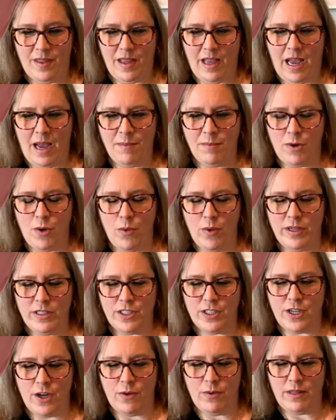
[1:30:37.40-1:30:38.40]
I'm going to
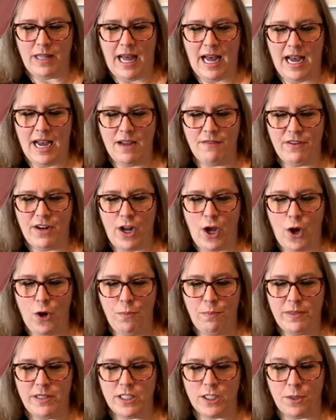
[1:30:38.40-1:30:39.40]
go live and
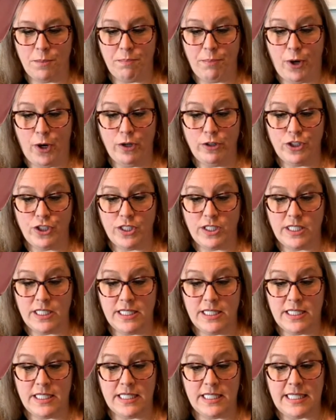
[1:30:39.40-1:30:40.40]
open some
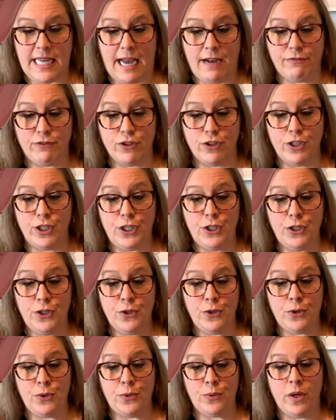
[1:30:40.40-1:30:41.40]
purchases this
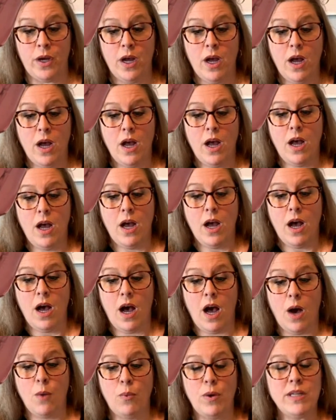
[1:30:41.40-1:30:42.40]
afternoon.
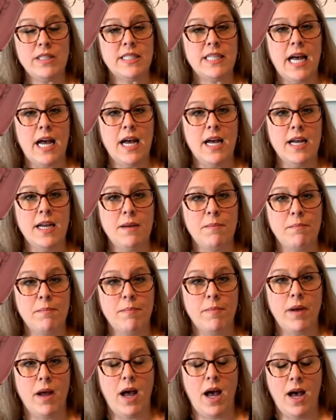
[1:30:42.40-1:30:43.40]
What time
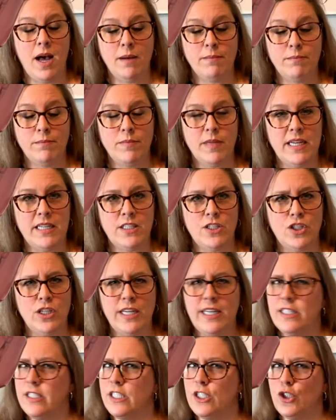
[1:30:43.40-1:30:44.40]
um, is,
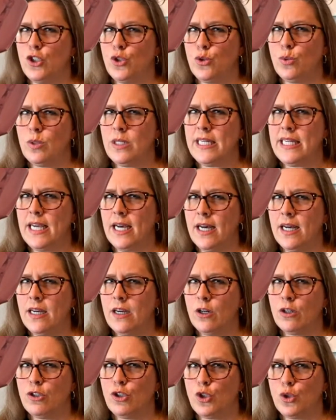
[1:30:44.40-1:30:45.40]
is it Julia
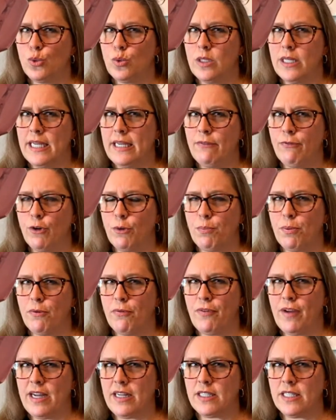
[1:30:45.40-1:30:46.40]
or Julie for
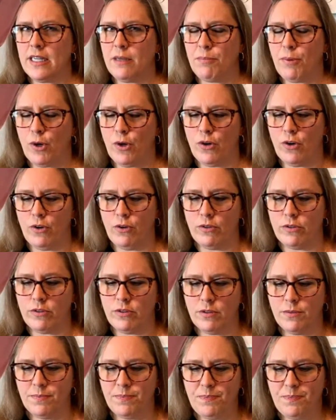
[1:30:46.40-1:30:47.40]
Perfecting
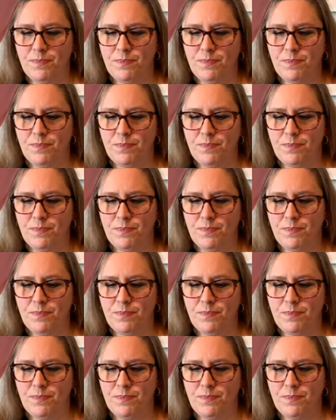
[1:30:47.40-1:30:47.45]
Pearls?